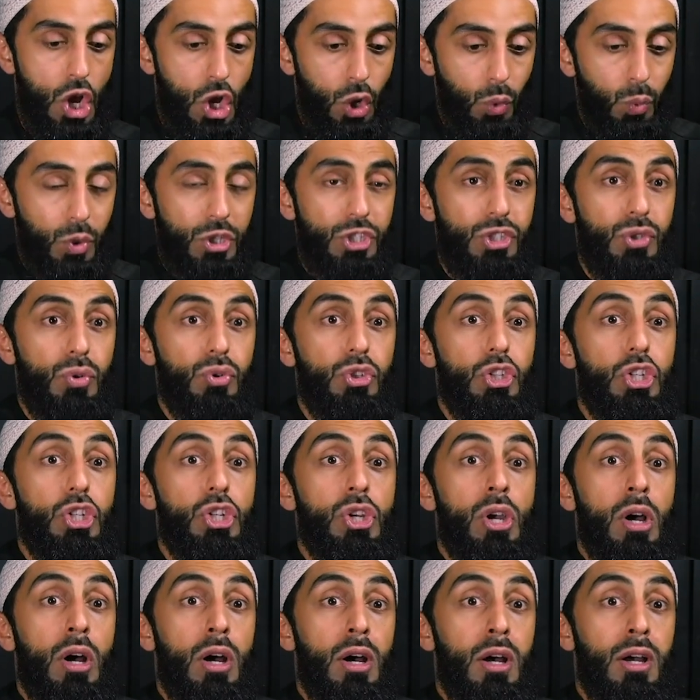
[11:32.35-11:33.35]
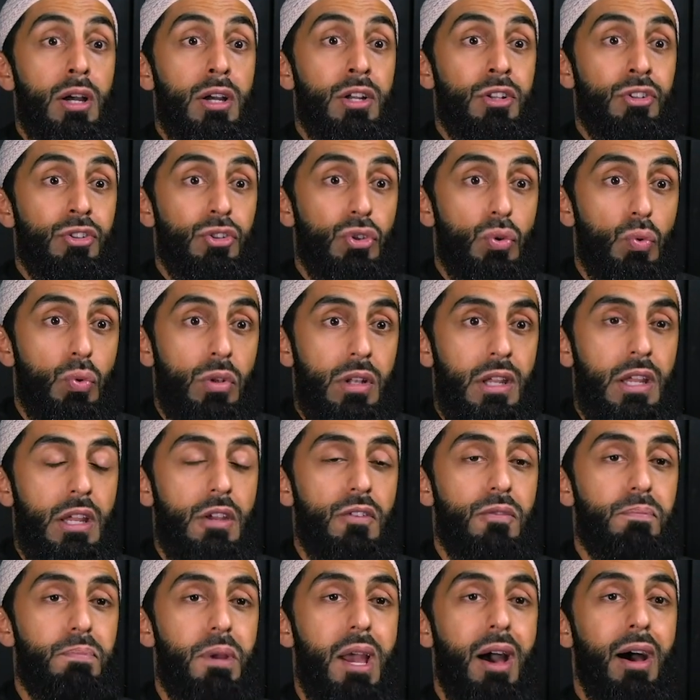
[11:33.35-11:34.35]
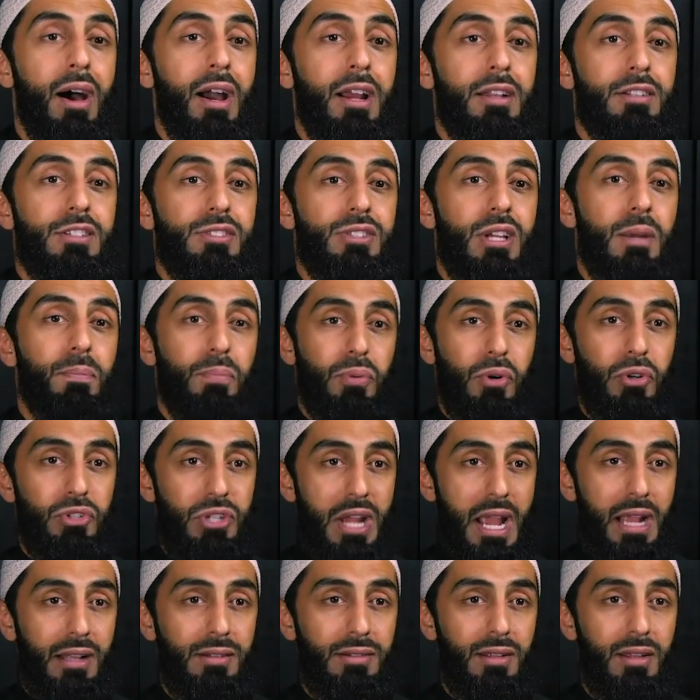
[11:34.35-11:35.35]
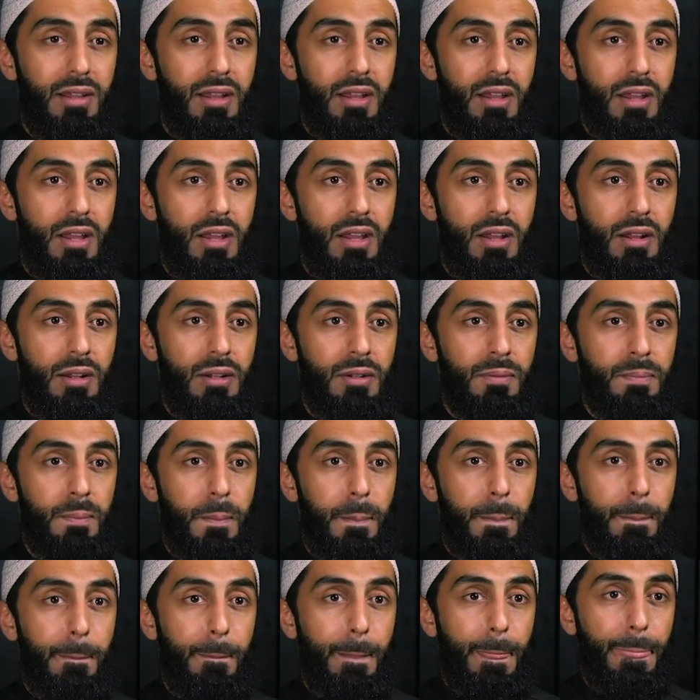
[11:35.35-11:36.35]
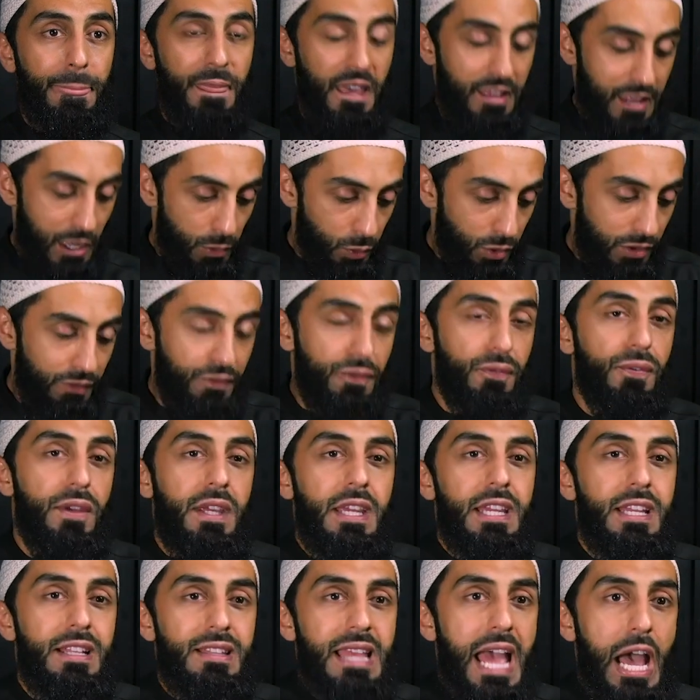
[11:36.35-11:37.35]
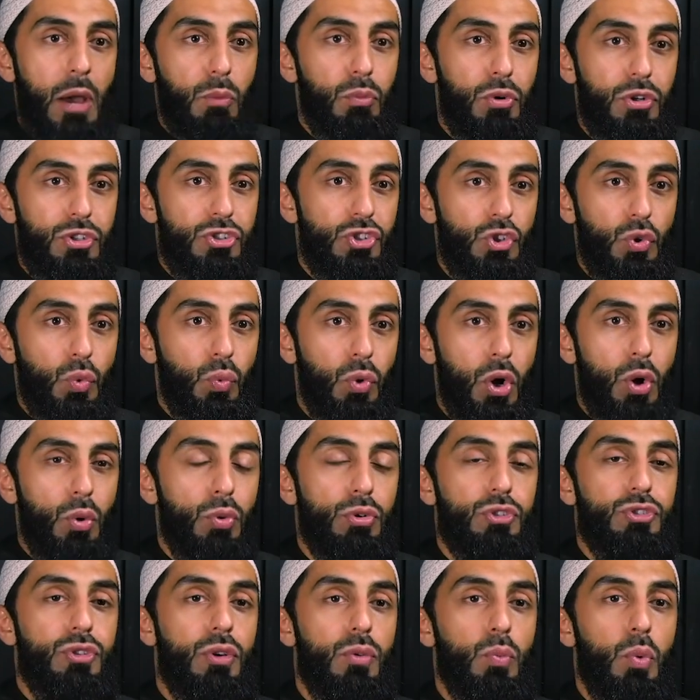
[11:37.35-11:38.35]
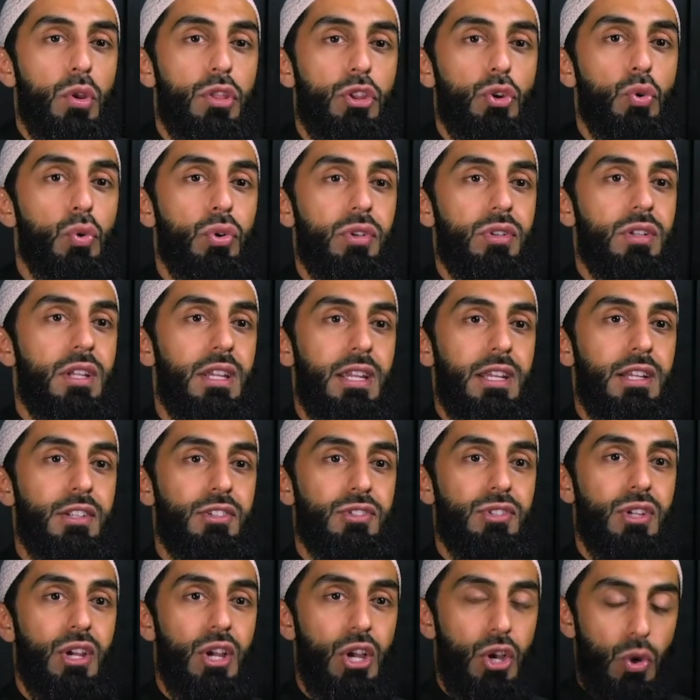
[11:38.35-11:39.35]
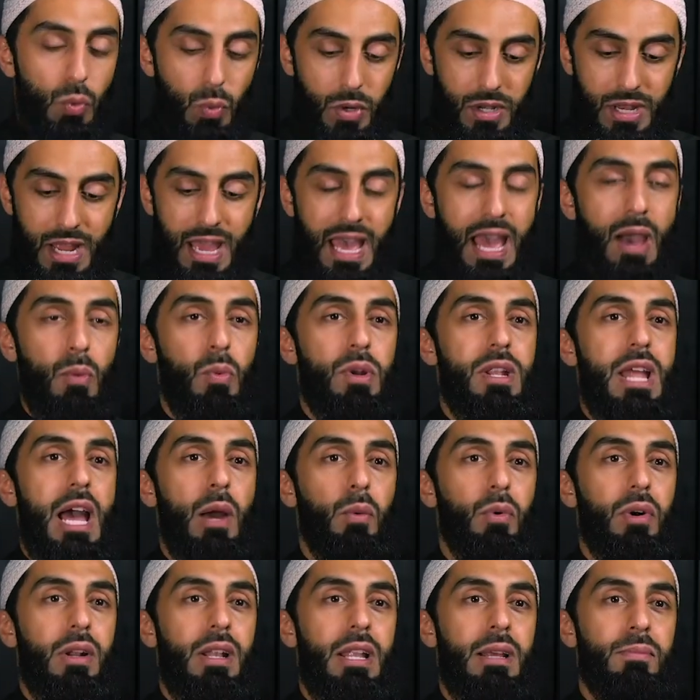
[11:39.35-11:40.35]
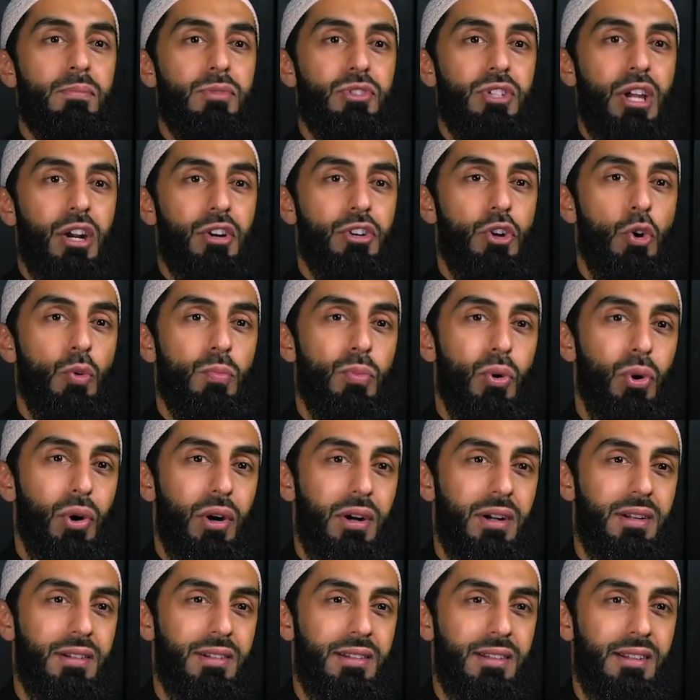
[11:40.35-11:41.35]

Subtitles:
We should yearn to leave behind us a project that will feed our scrolls with good deeds when our limbs are no more.